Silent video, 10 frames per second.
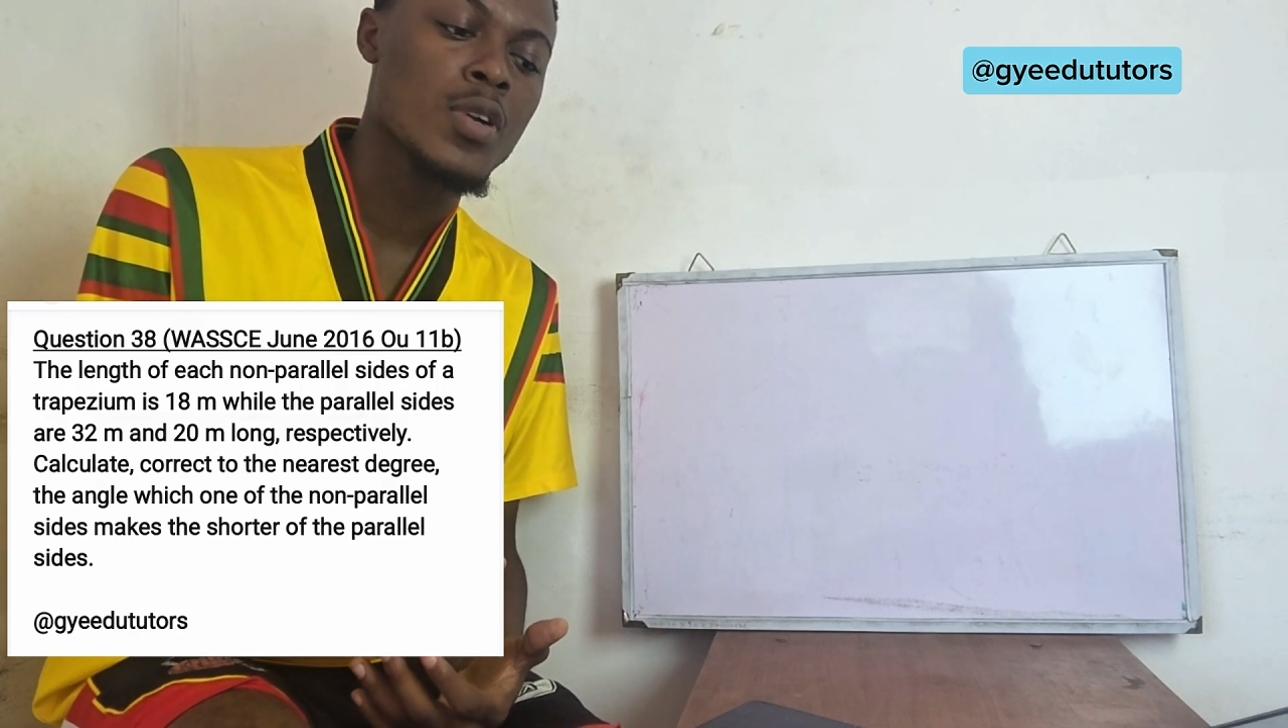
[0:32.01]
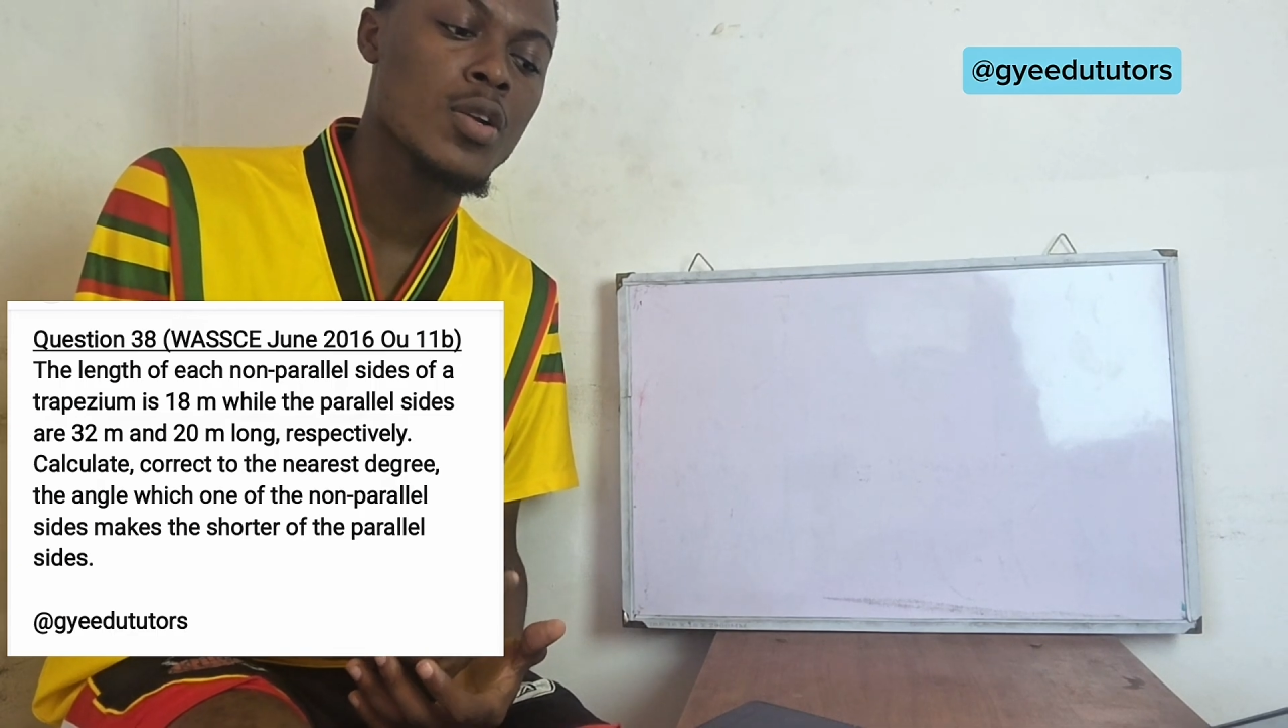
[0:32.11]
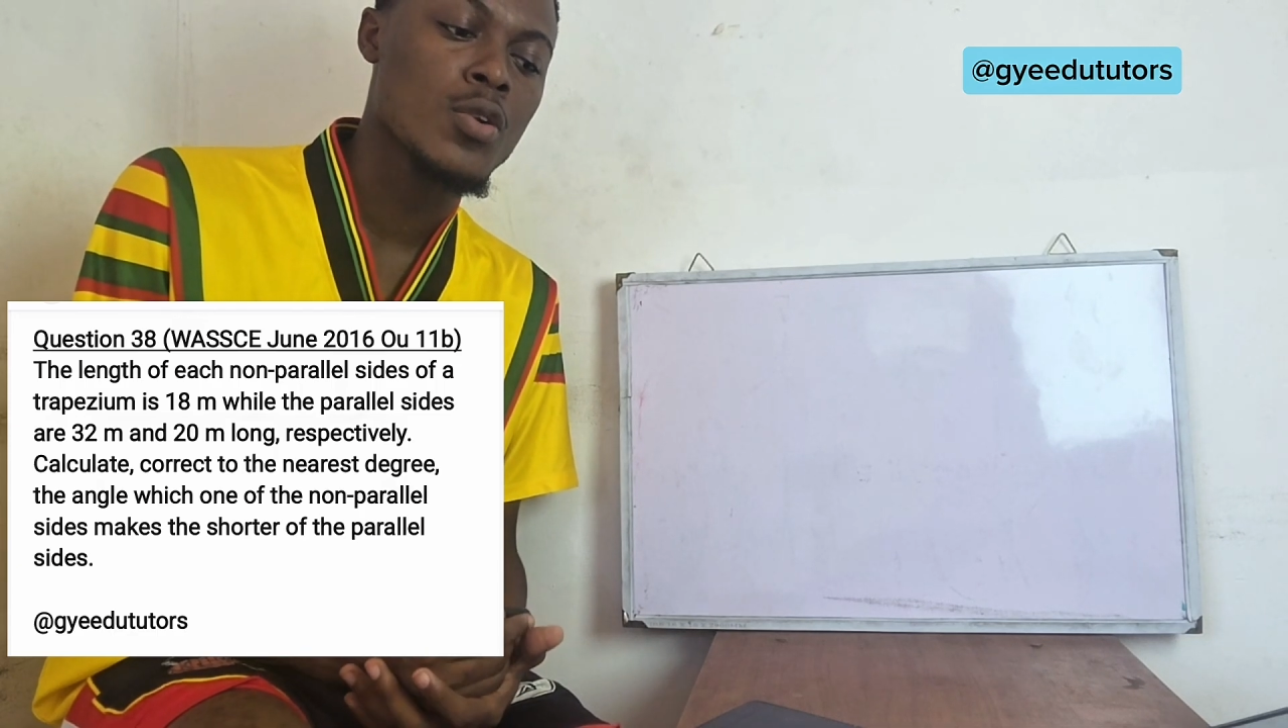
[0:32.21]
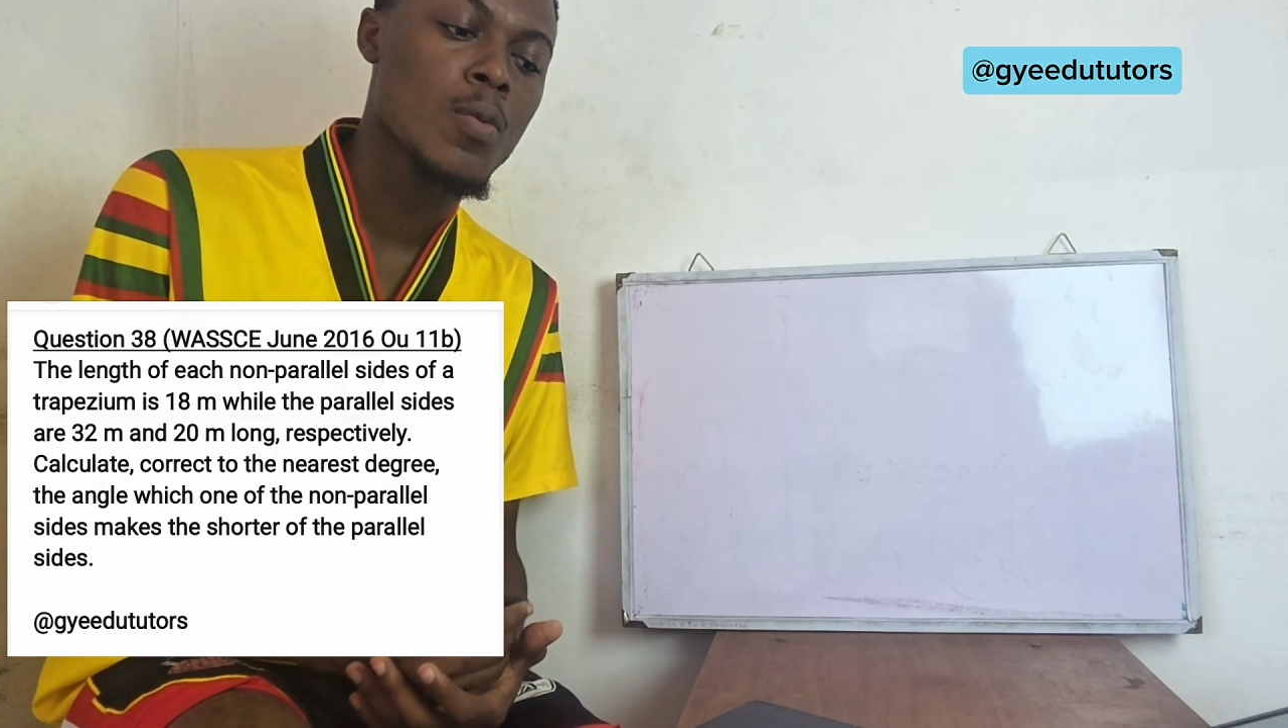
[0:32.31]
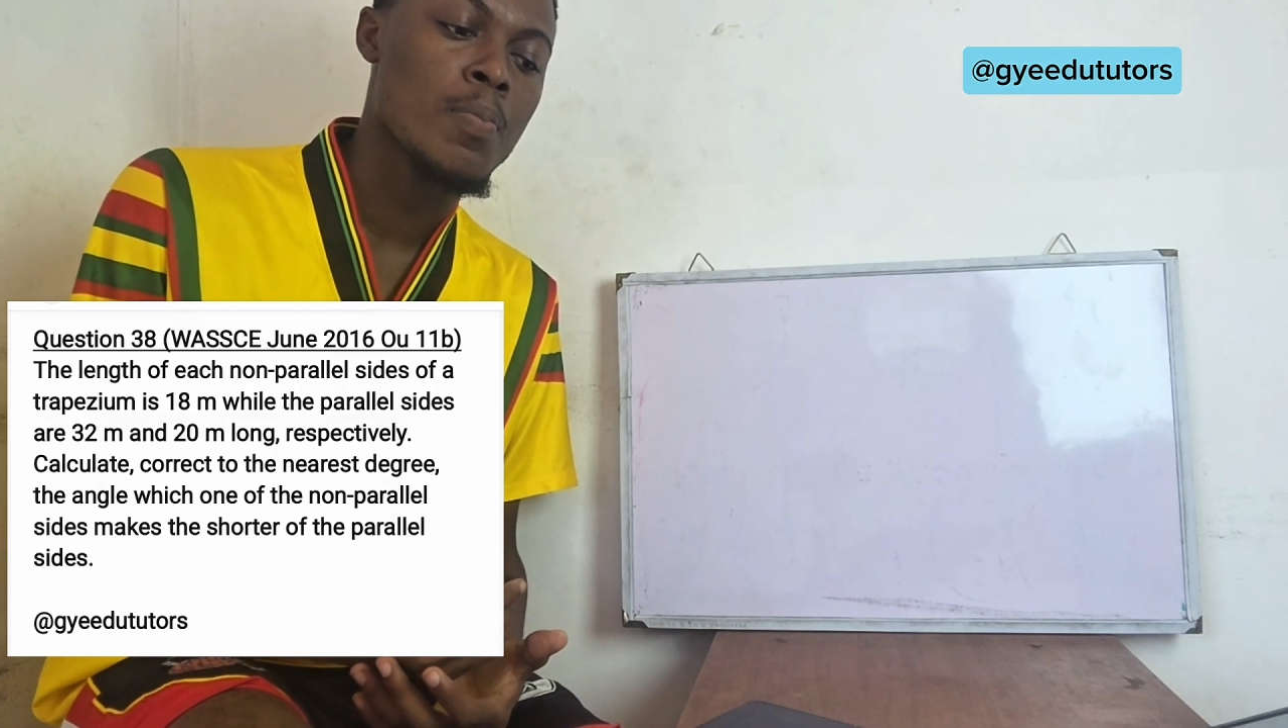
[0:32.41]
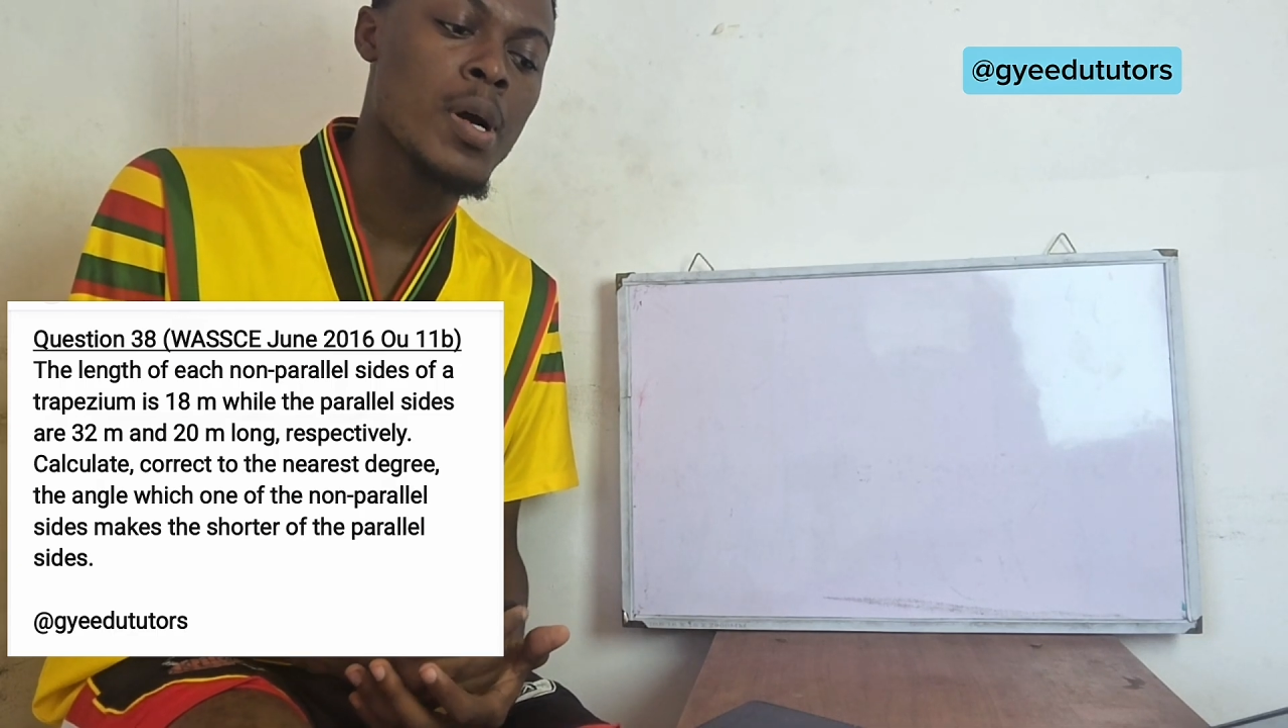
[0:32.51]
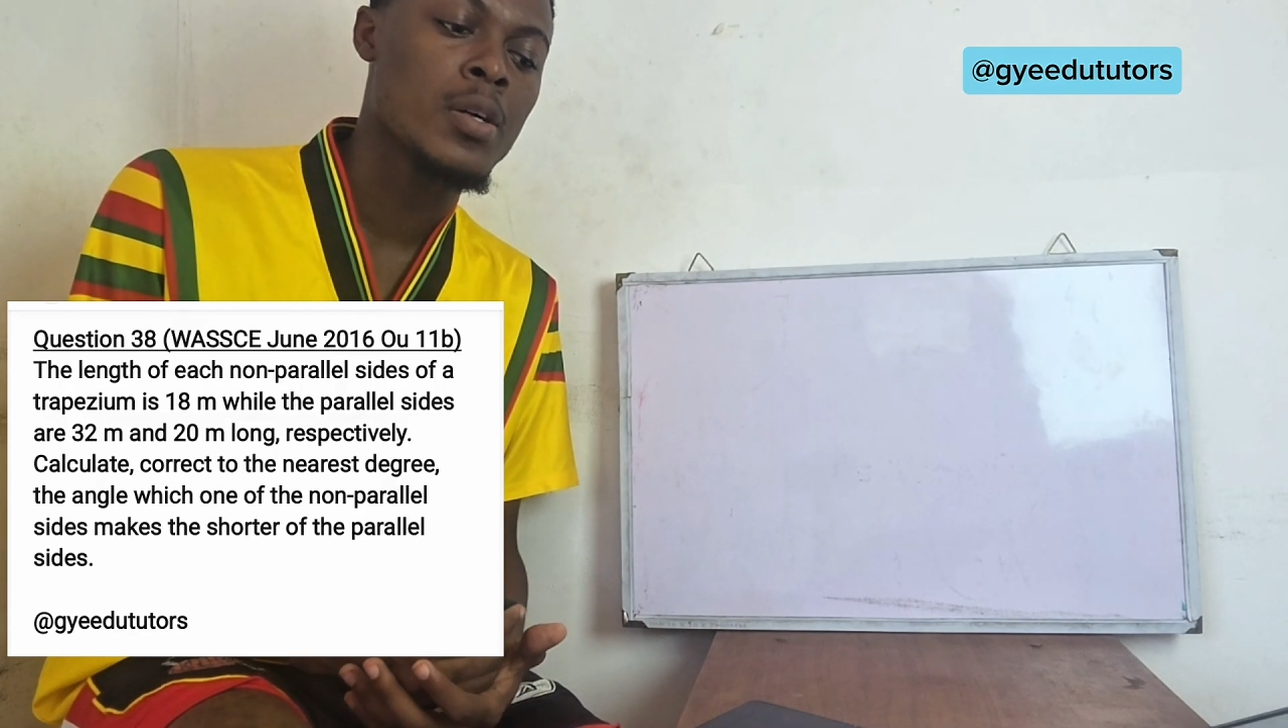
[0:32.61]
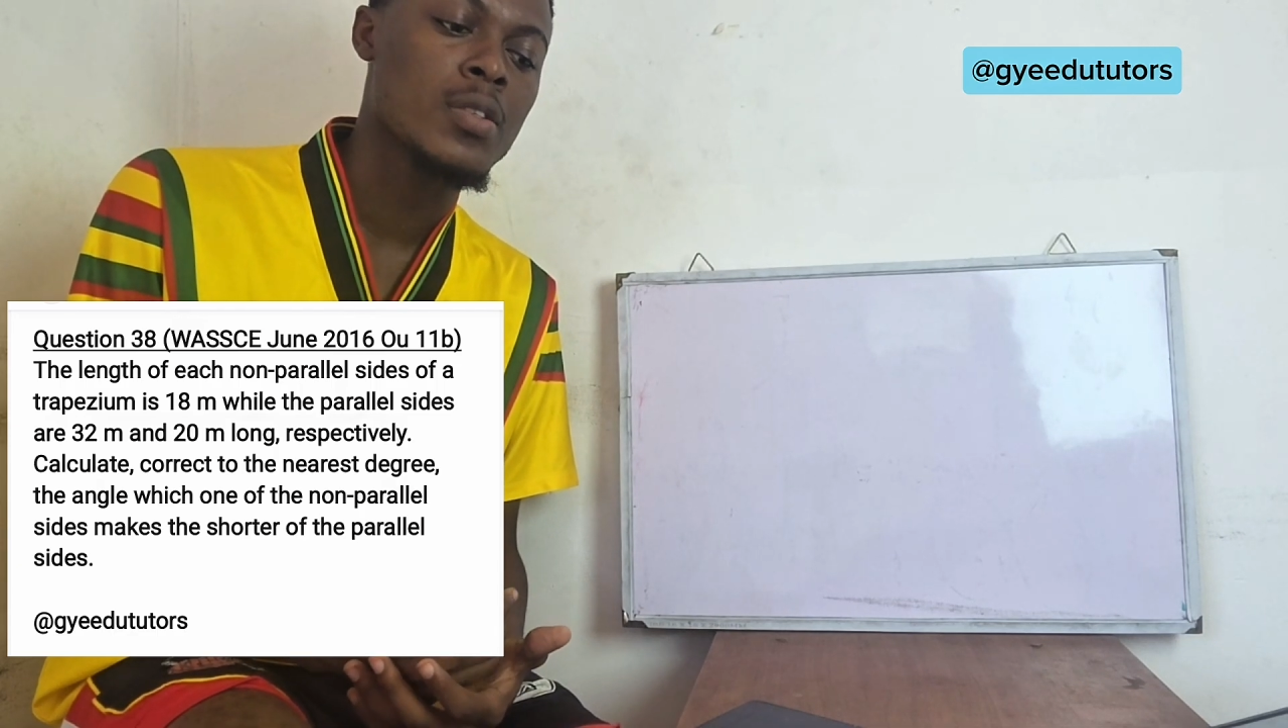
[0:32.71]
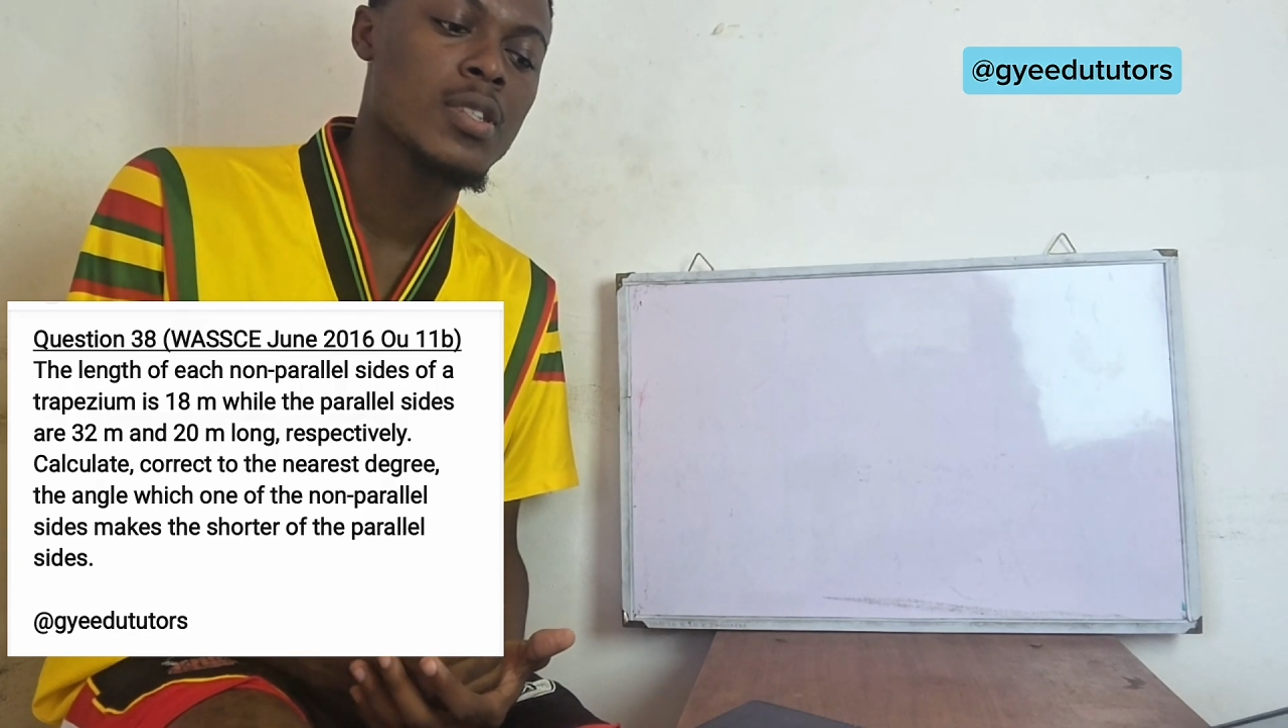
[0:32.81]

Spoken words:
the non-parallel